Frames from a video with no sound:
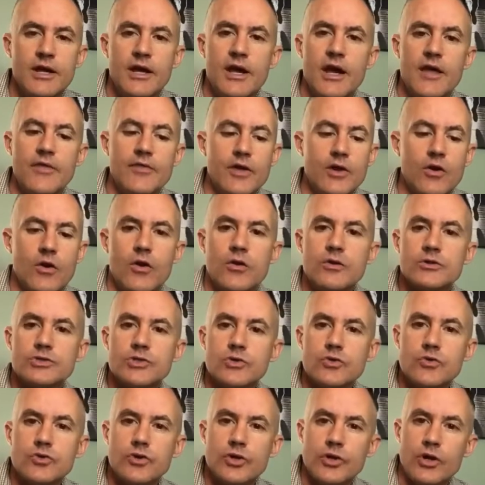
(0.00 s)
And then also
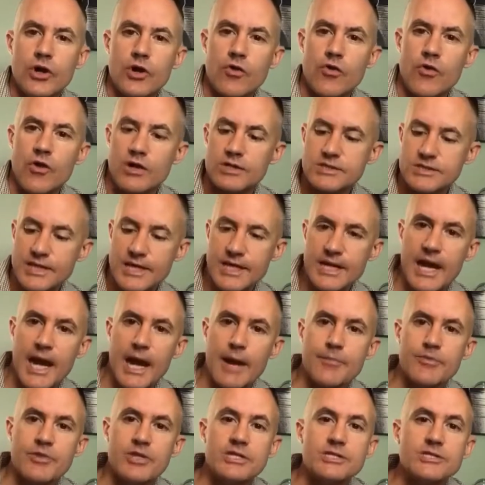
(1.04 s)
looking across the
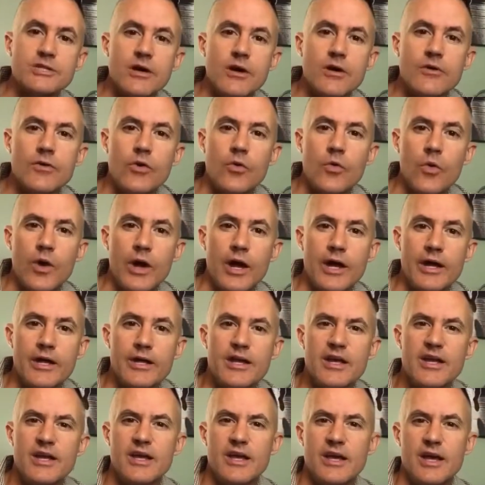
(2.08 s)
gap this other way
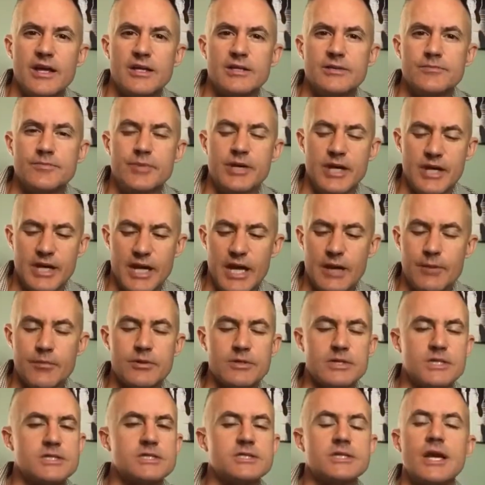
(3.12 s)
and being able
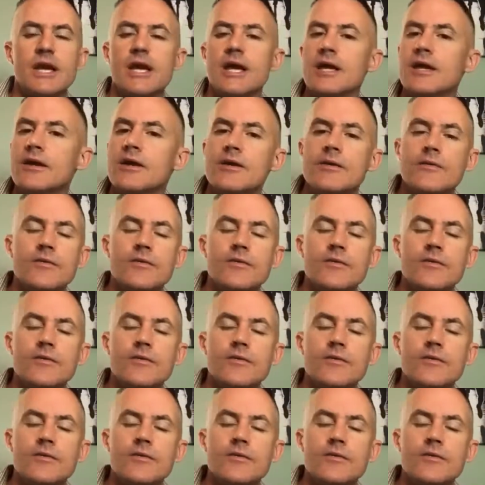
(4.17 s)
to say,